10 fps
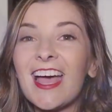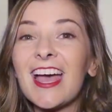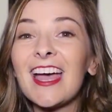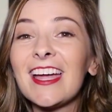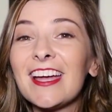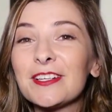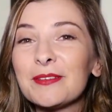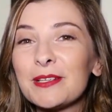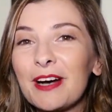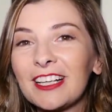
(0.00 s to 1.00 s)
Hey,
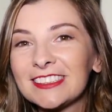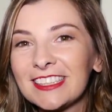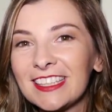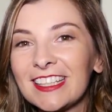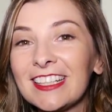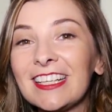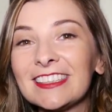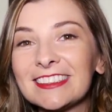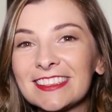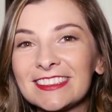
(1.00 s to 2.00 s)
Anime Boston,
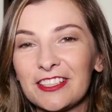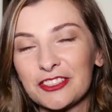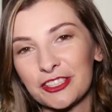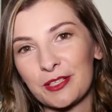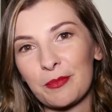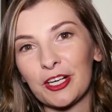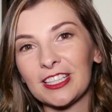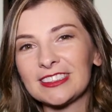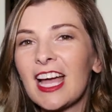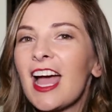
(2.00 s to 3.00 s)
it's Cassandra Lee
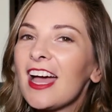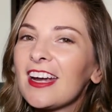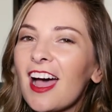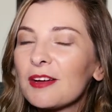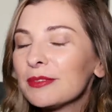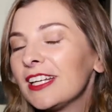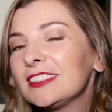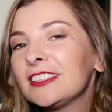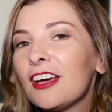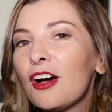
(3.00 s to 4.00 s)
Morris, and I would
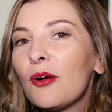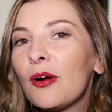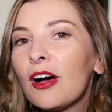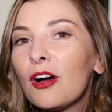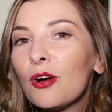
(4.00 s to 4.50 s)
like to know,